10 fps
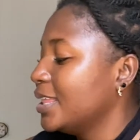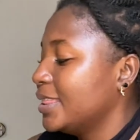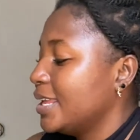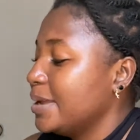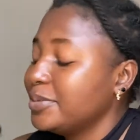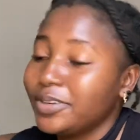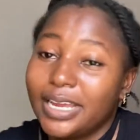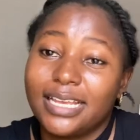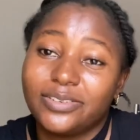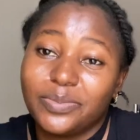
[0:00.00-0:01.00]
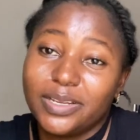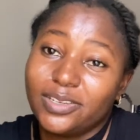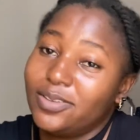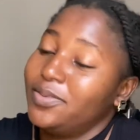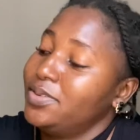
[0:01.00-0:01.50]
then let me show you guys the mini
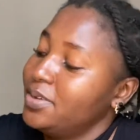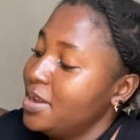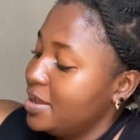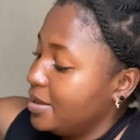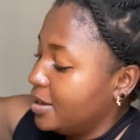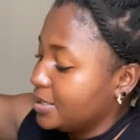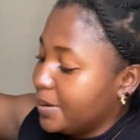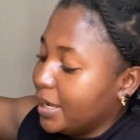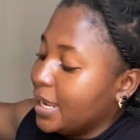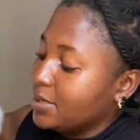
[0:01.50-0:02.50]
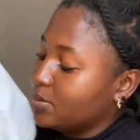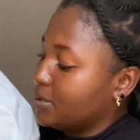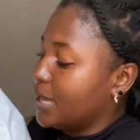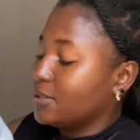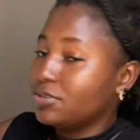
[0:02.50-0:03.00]
stuff because my class will
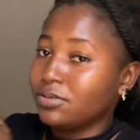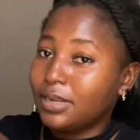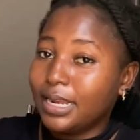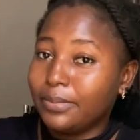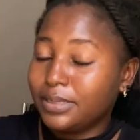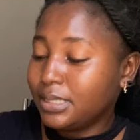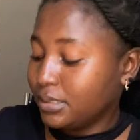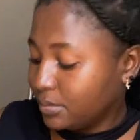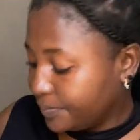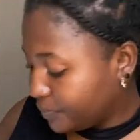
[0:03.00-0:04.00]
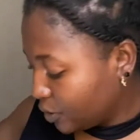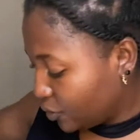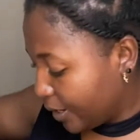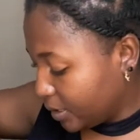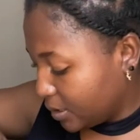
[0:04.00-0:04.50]
start soon and i'm still
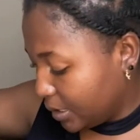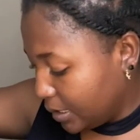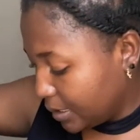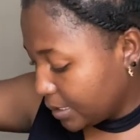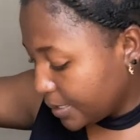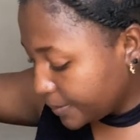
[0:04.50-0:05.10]
trying to eat